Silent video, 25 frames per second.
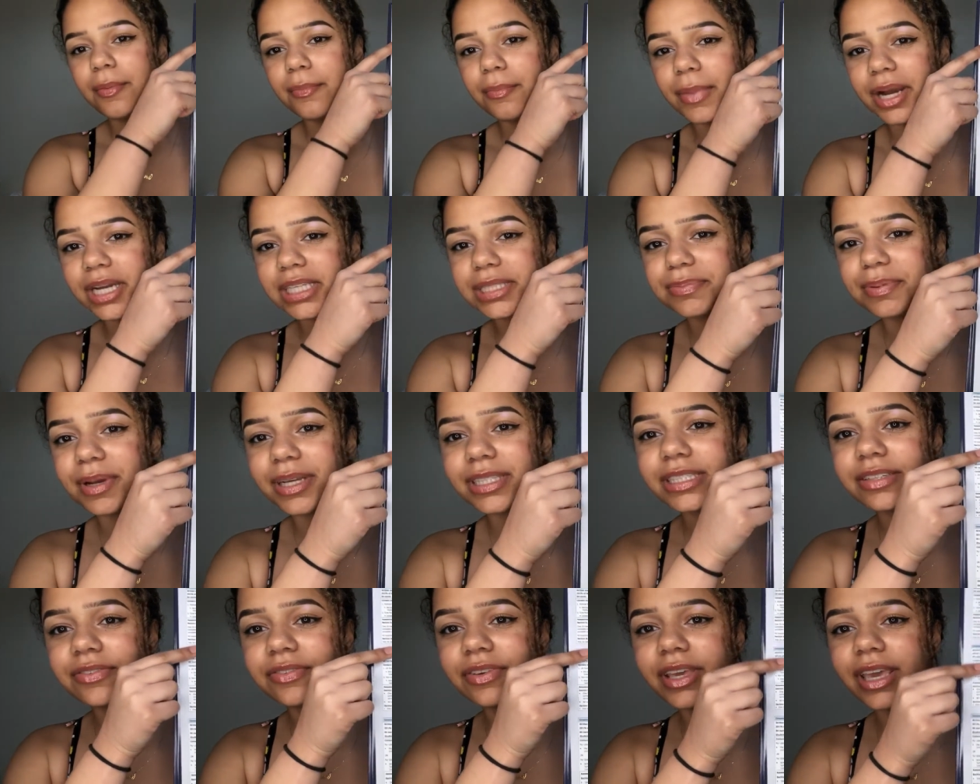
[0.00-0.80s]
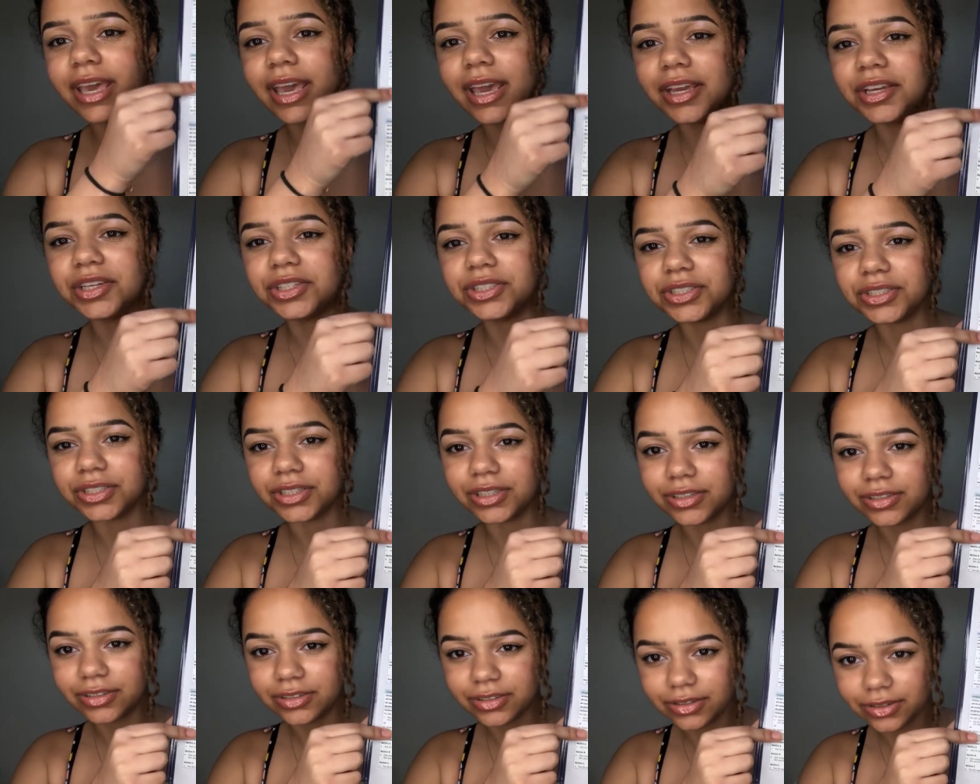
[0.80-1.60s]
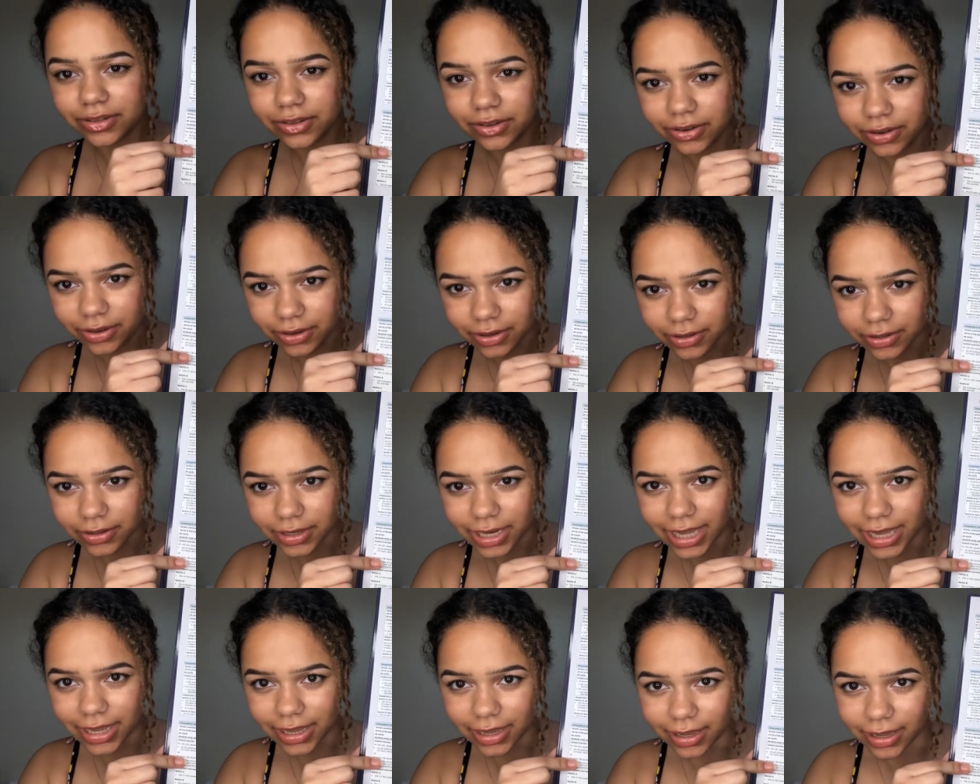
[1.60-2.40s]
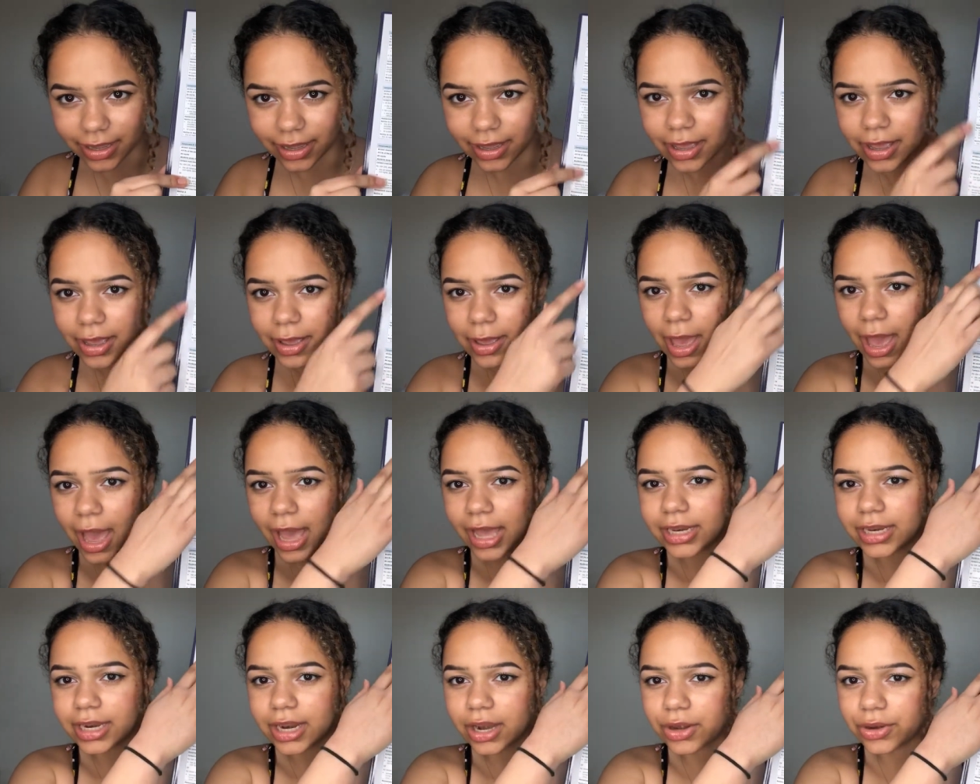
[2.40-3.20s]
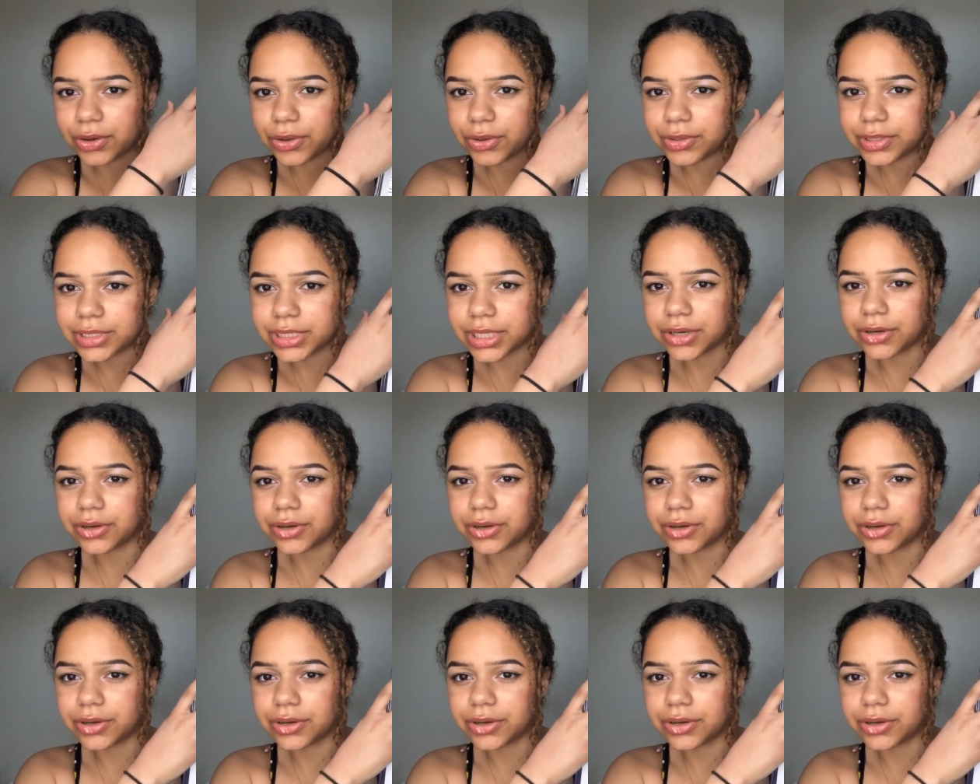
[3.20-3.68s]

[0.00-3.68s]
my specification on here and glued it